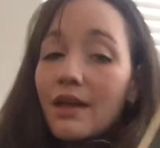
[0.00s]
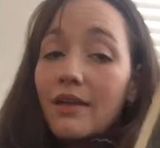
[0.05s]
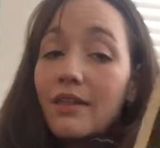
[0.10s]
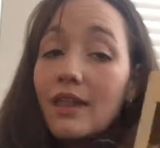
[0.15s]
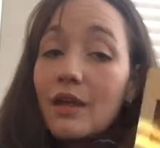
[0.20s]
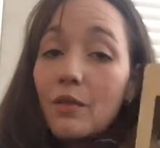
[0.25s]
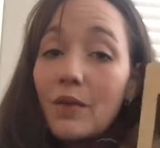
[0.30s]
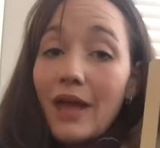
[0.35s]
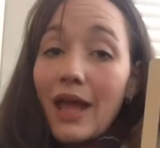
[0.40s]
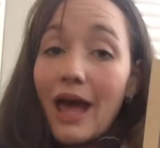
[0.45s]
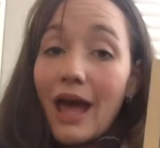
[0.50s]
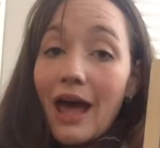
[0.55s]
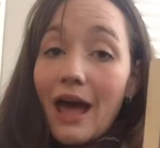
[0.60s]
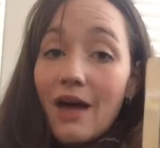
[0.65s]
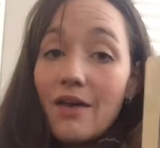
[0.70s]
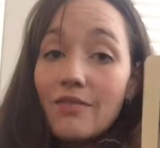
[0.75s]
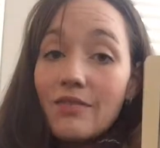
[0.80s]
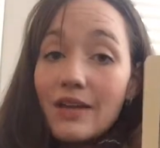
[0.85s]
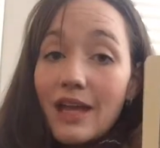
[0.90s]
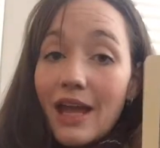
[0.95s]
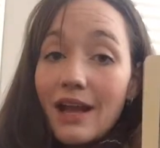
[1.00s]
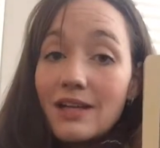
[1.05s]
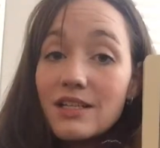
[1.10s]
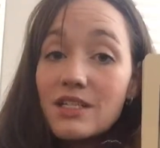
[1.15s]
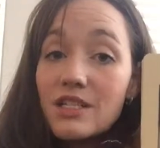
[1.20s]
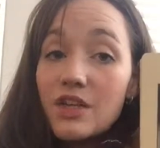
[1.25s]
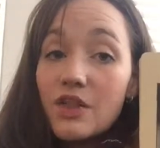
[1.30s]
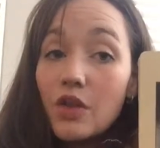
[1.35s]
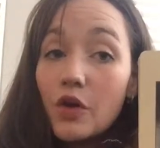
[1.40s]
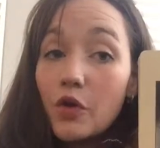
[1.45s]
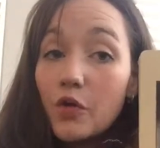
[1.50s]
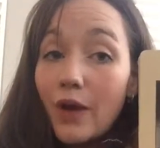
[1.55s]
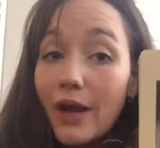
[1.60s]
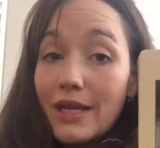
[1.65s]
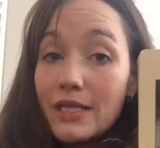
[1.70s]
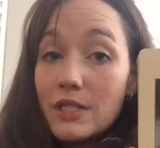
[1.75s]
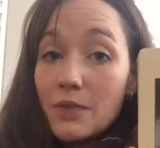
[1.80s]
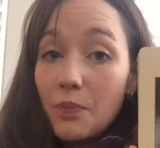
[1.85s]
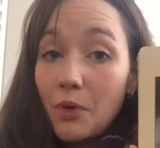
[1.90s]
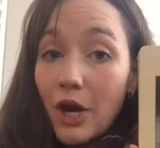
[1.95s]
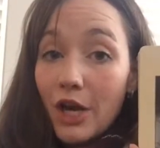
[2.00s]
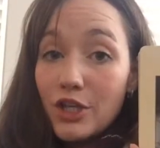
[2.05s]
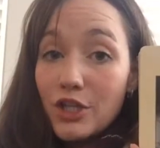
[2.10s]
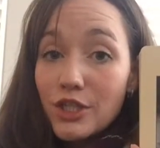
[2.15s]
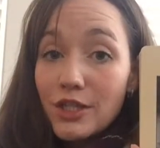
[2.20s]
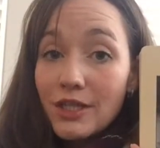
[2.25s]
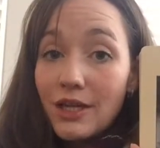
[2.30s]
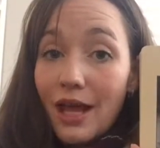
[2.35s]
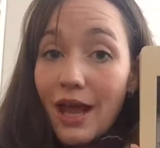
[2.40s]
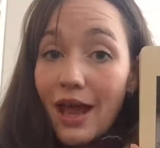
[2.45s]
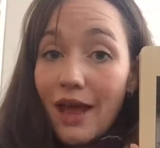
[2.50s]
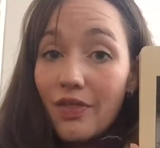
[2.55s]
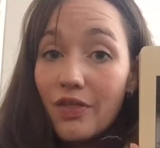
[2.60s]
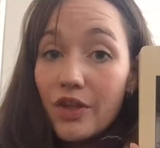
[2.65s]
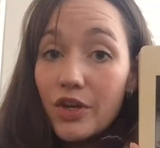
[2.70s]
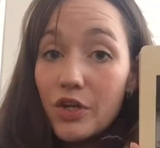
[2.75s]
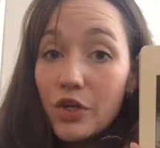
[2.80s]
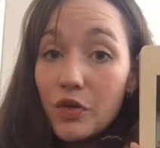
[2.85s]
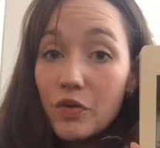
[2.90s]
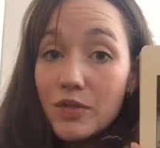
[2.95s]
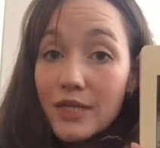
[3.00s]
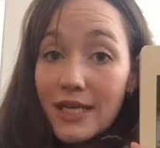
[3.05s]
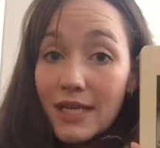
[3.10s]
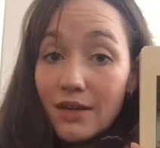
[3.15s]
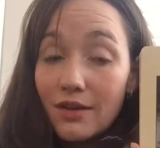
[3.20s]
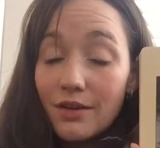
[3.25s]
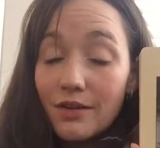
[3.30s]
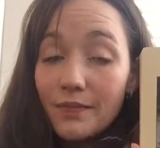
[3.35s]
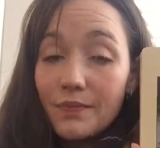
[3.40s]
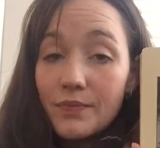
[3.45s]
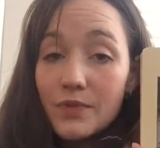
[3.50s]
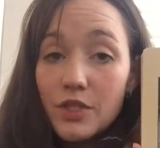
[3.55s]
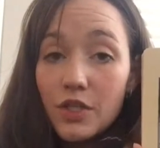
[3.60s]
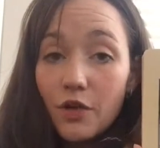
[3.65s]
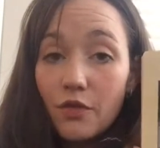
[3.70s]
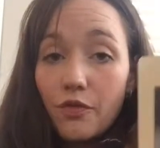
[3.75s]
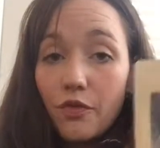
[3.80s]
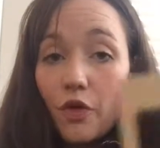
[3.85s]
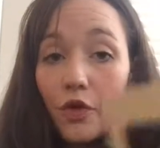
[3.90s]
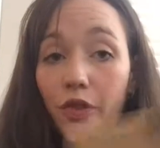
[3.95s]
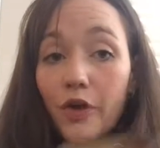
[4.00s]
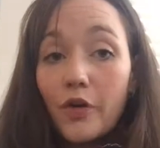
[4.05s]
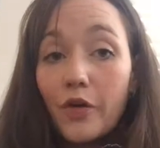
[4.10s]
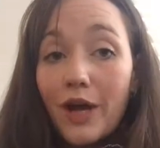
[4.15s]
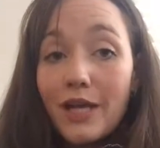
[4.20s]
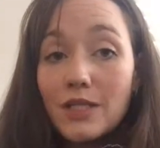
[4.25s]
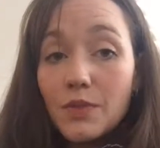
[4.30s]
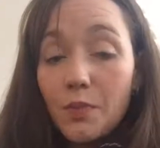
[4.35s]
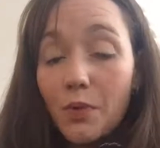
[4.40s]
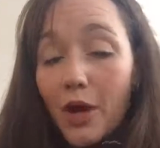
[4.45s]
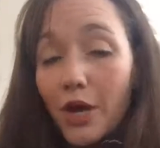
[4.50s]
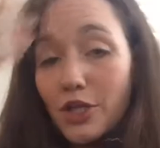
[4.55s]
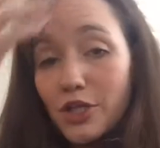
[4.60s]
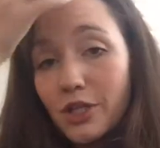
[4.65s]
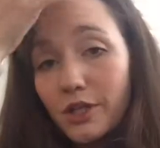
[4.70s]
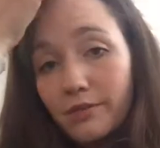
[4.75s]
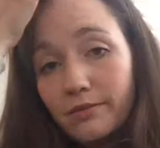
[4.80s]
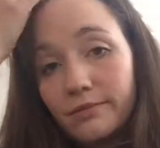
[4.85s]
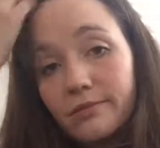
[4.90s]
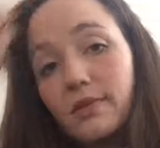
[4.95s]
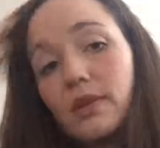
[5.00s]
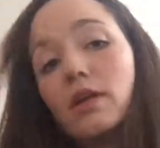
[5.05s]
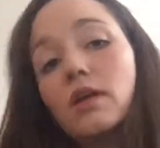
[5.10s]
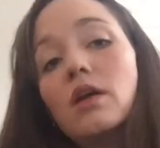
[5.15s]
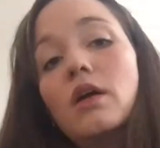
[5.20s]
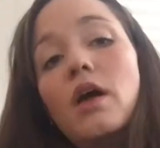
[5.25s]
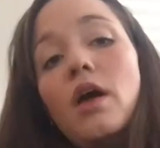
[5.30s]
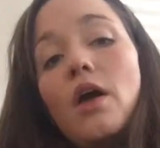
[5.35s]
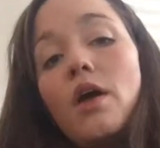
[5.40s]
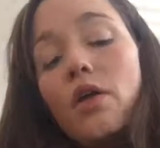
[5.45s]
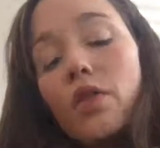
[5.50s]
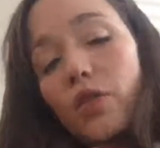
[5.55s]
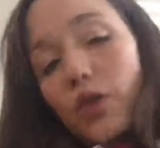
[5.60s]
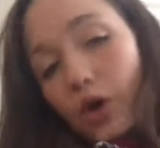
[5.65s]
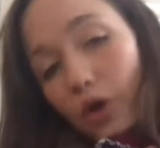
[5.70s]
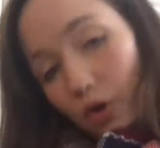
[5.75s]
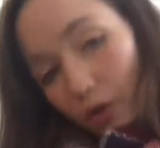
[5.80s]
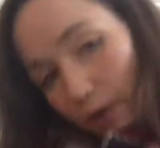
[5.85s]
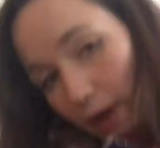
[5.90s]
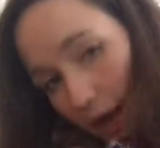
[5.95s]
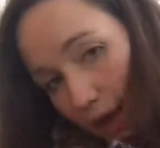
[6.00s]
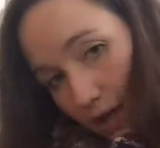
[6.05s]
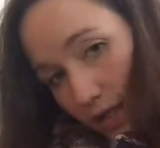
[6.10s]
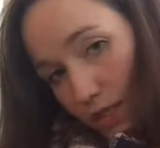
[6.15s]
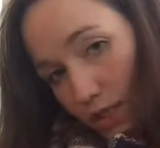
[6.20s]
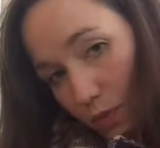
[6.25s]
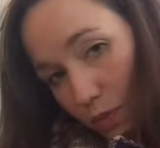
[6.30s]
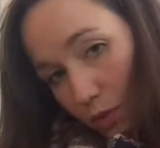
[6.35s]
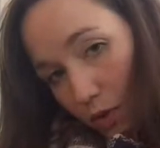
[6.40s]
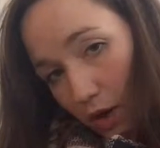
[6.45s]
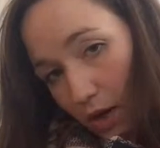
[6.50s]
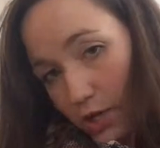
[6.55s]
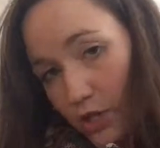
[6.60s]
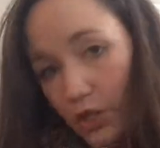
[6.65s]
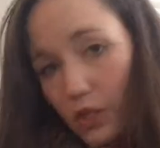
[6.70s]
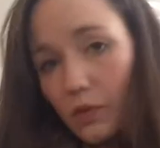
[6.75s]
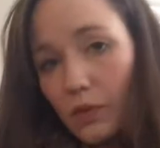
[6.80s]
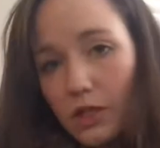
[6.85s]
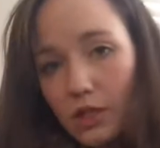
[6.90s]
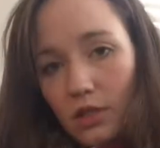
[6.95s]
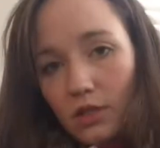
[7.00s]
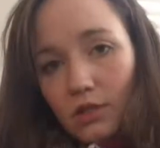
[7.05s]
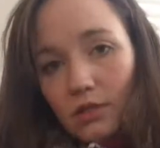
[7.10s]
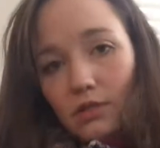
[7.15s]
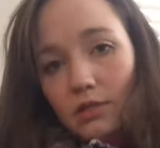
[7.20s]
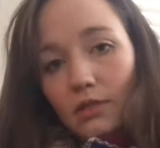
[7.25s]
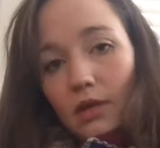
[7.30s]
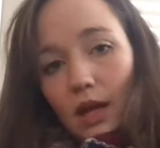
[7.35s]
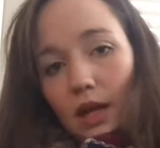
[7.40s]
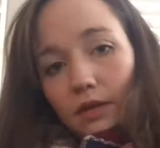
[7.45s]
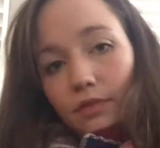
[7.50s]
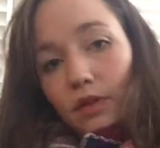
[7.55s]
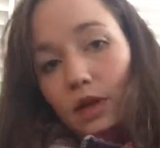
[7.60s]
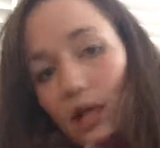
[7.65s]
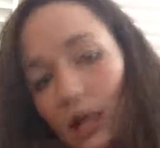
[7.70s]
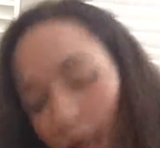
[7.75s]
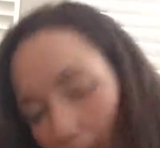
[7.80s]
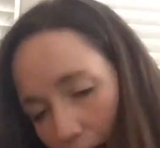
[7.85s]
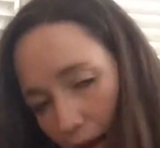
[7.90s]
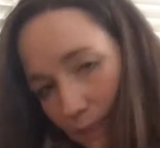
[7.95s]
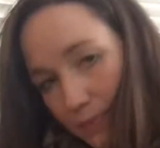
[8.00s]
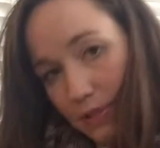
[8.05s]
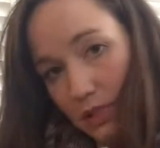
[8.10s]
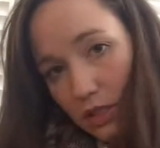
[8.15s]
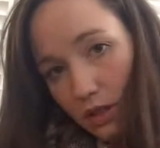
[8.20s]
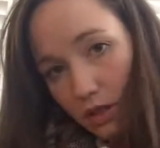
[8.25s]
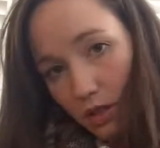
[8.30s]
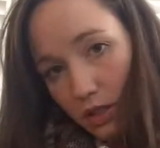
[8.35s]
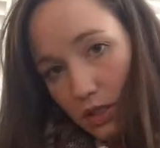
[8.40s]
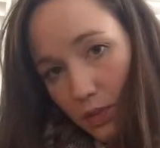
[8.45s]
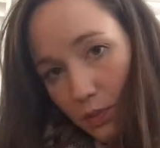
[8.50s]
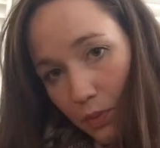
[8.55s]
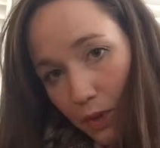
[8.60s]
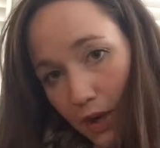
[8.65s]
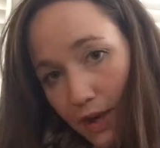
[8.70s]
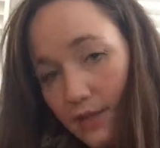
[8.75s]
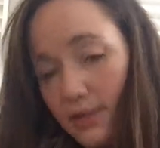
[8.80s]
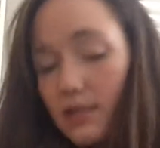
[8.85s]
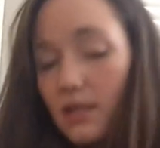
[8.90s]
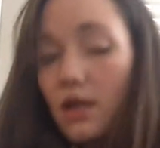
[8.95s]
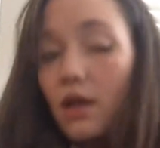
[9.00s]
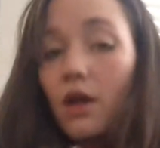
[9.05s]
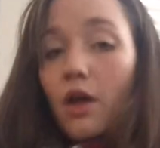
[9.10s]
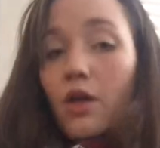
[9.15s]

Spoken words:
And then we have next the Great Depression and the New Deal. So for the Great Depression, we just kind of collapse and look depressed.